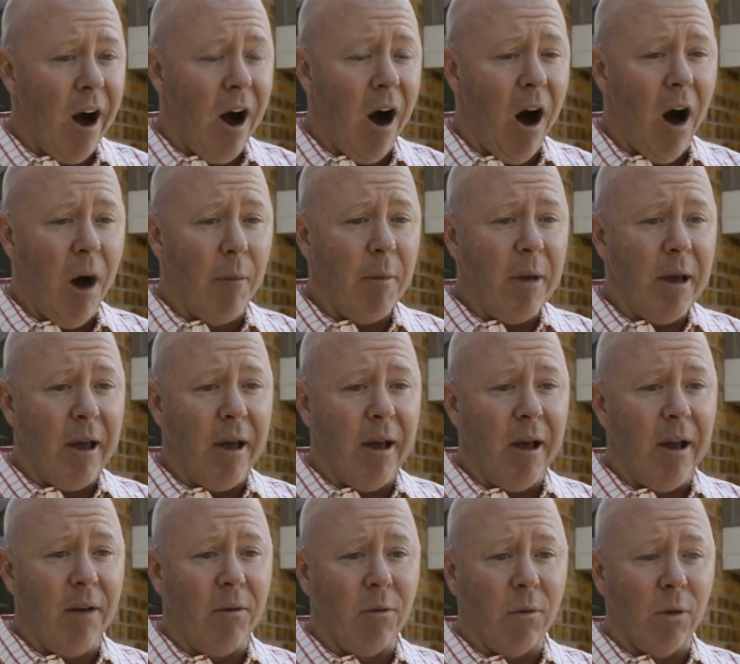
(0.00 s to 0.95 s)

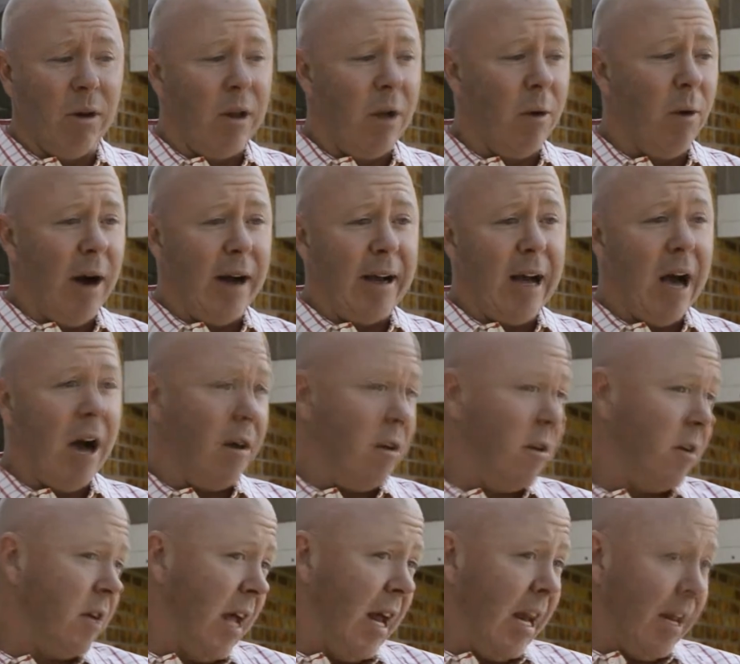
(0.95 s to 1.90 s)
And when they walk
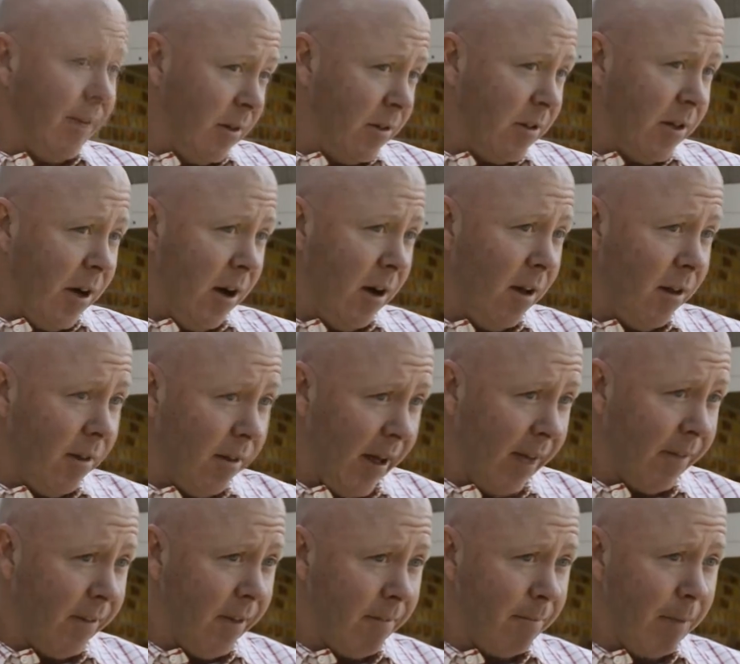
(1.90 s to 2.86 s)
out, you can't even tell
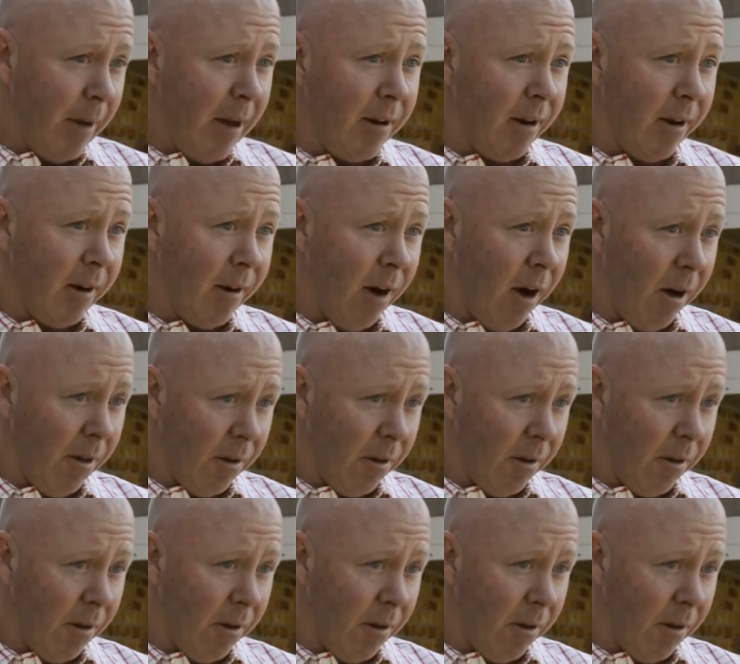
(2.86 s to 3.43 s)
that they've been here,